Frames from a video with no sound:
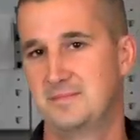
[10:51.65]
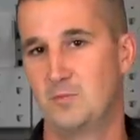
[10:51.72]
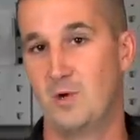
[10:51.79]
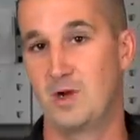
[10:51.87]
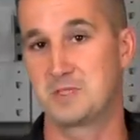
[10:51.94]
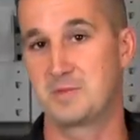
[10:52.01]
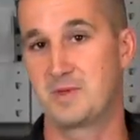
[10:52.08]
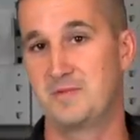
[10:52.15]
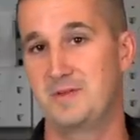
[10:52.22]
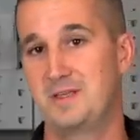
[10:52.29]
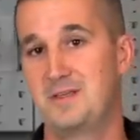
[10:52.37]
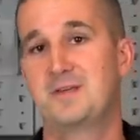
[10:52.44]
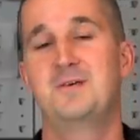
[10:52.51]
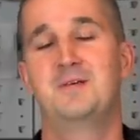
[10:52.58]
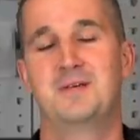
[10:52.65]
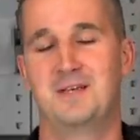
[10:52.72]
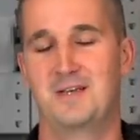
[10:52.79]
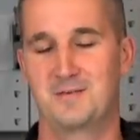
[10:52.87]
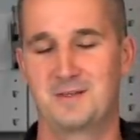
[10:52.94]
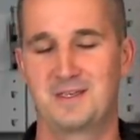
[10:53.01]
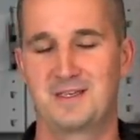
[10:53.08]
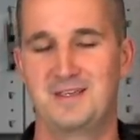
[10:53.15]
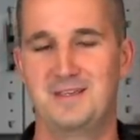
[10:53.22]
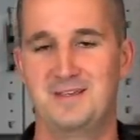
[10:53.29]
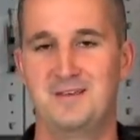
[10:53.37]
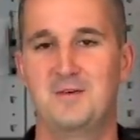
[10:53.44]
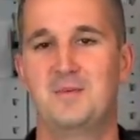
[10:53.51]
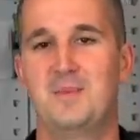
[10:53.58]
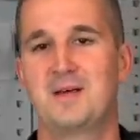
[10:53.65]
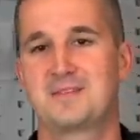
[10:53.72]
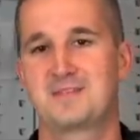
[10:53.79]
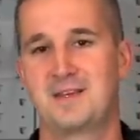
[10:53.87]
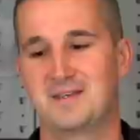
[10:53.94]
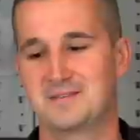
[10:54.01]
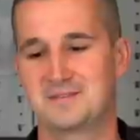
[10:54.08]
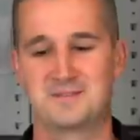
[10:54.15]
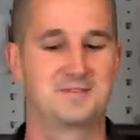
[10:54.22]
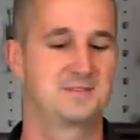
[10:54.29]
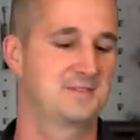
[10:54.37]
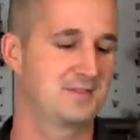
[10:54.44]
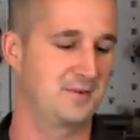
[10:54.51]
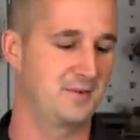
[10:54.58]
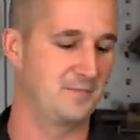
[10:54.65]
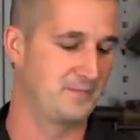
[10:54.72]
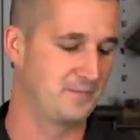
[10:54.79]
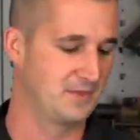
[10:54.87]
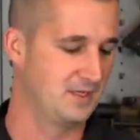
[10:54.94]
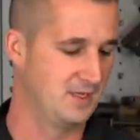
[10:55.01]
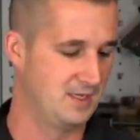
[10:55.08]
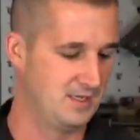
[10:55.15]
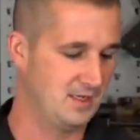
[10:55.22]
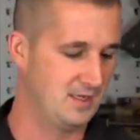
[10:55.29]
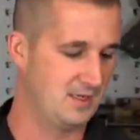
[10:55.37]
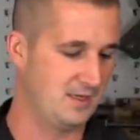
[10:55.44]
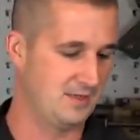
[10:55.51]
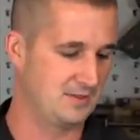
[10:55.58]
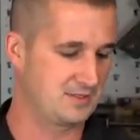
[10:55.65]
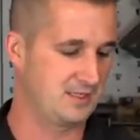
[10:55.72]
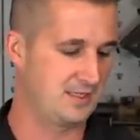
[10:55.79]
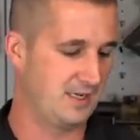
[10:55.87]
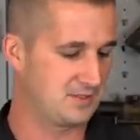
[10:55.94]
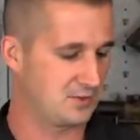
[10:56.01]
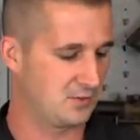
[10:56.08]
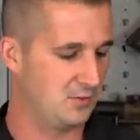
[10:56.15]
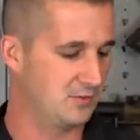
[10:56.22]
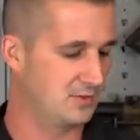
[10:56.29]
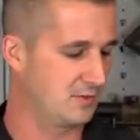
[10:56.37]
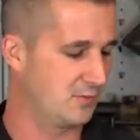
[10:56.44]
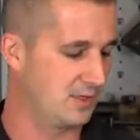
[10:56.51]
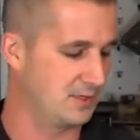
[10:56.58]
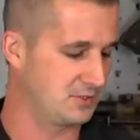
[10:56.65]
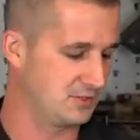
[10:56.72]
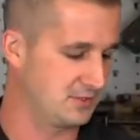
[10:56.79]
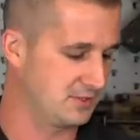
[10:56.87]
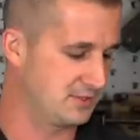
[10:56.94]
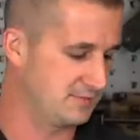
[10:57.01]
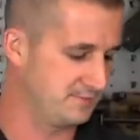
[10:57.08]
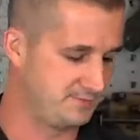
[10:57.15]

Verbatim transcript: watch my video, everything you need to know about silencers. So uh, it's gonna answer all your questions.